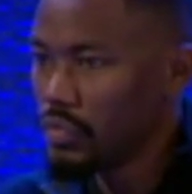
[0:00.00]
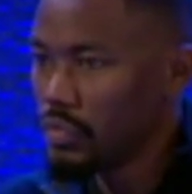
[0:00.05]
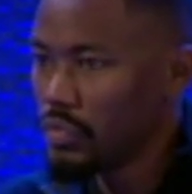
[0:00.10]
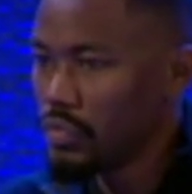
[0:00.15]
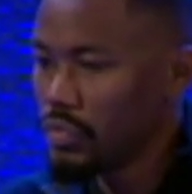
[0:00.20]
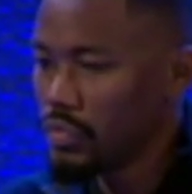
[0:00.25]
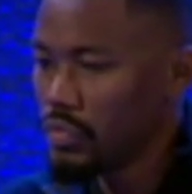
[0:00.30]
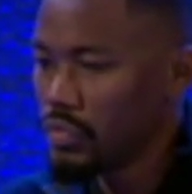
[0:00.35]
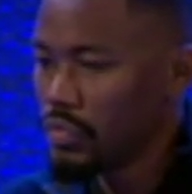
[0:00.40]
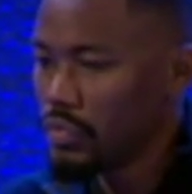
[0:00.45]

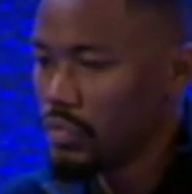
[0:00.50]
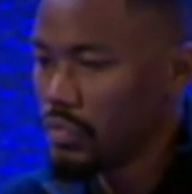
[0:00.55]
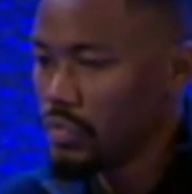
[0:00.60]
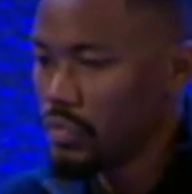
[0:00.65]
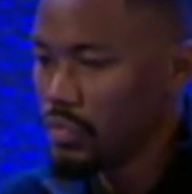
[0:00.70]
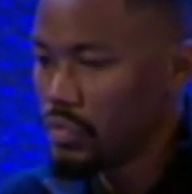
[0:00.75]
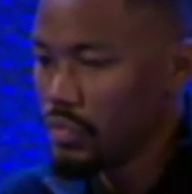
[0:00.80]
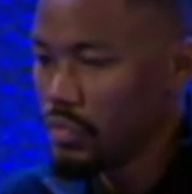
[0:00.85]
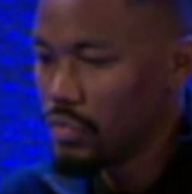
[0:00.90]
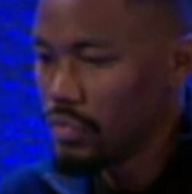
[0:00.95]
what happened
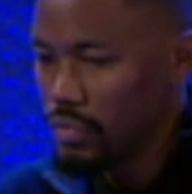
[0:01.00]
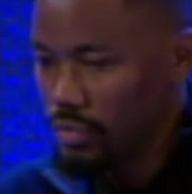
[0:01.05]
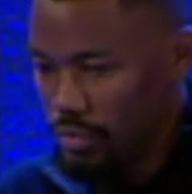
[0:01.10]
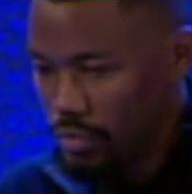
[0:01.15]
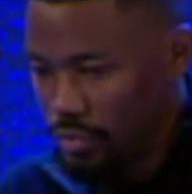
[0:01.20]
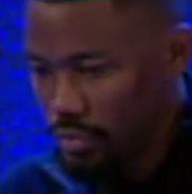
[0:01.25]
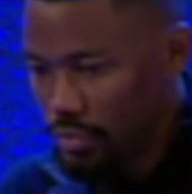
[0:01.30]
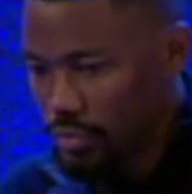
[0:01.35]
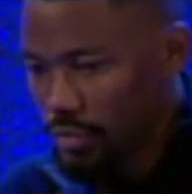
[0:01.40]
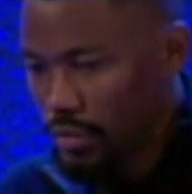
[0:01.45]
there.
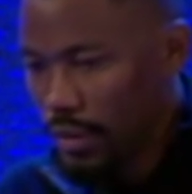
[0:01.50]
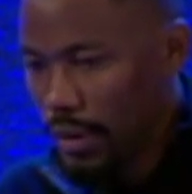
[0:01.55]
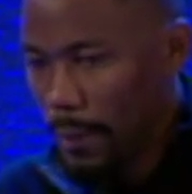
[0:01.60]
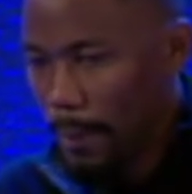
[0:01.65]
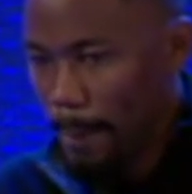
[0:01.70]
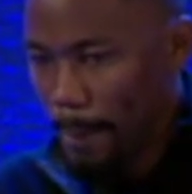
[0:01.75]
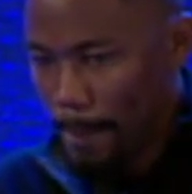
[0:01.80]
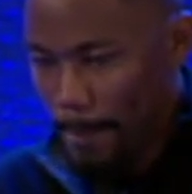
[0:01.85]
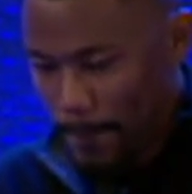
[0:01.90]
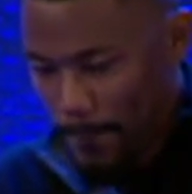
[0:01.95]

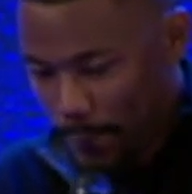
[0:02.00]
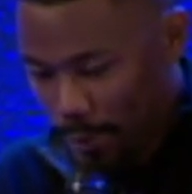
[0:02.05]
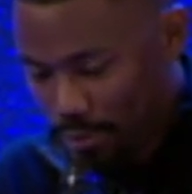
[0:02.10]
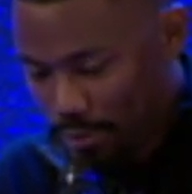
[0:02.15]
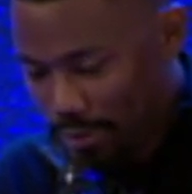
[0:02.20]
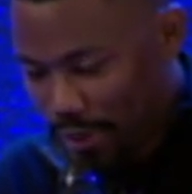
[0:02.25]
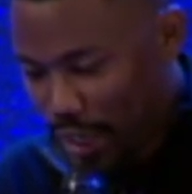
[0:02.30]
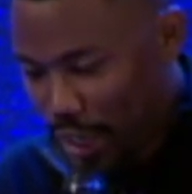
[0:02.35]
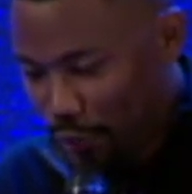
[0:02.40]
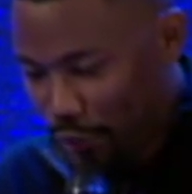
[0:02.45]

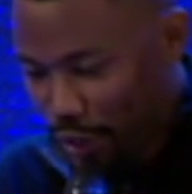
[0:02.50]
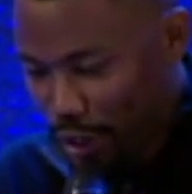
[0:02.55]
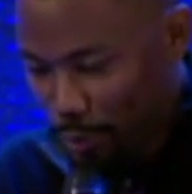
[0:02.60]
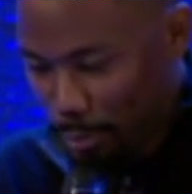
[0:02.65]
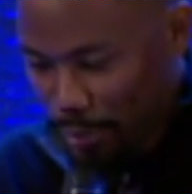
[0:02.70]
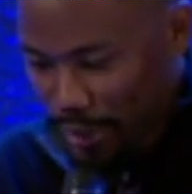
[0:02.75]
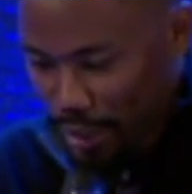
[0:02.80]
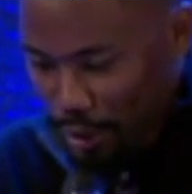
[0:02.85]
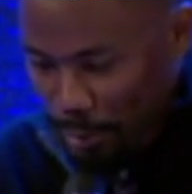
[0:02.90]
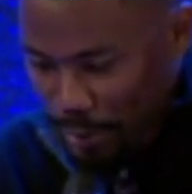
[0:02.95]
Thank you for
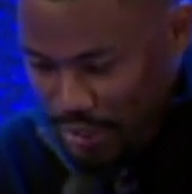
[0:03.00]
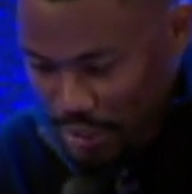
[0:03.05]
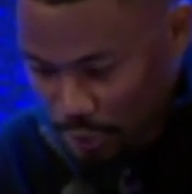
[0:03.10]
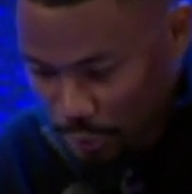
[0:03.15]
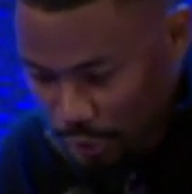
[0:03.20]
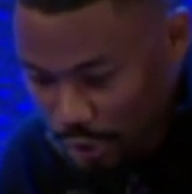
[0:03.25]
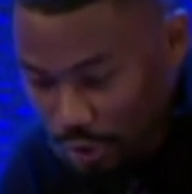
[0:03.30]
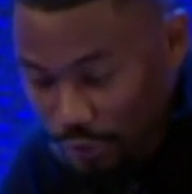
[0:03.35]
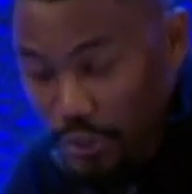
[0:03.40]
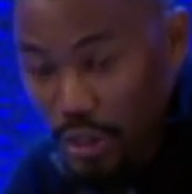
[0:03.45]
helping me out, Pastor
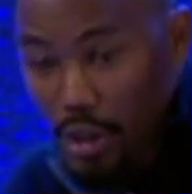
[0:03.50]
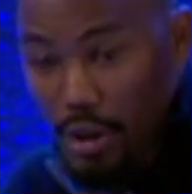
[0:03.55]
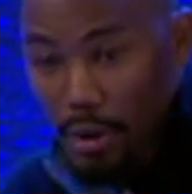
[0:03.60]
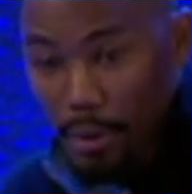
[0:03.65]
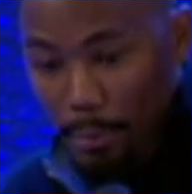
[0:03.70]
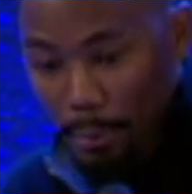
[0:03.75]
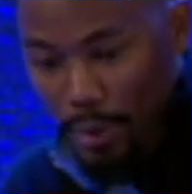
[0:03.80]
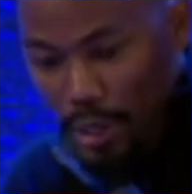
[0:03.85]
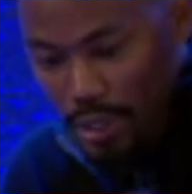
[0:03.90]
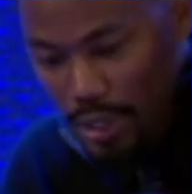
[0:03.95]
Ruff.
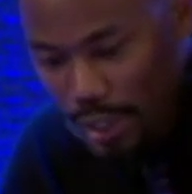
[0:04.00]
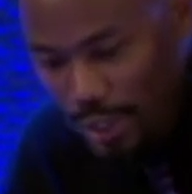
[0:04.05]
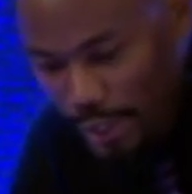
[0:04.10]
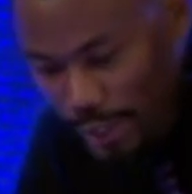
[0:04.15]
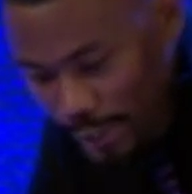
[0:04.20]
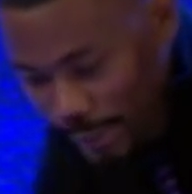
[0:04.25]
But